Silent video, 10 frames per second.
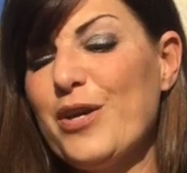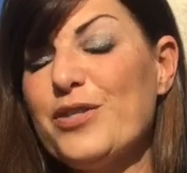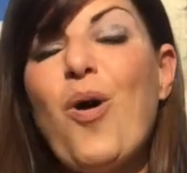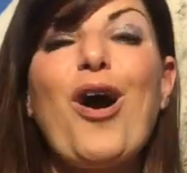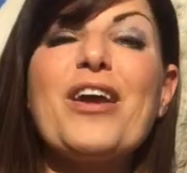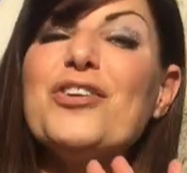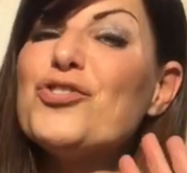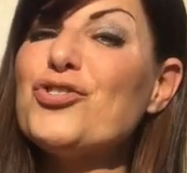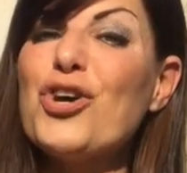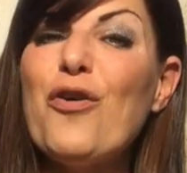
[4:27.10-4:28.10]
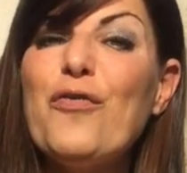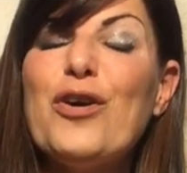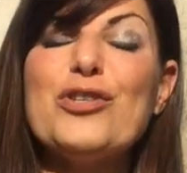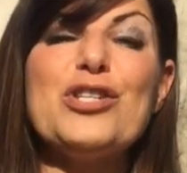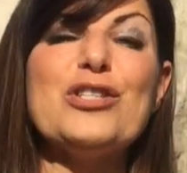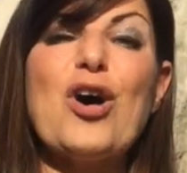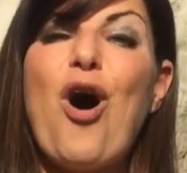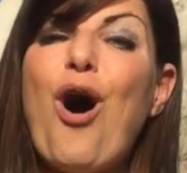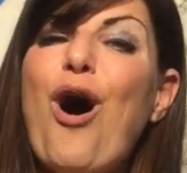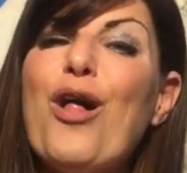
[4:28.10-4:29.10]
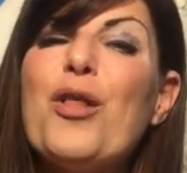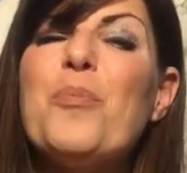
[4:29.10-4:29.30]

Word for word: So Archangel Jophiel, she's all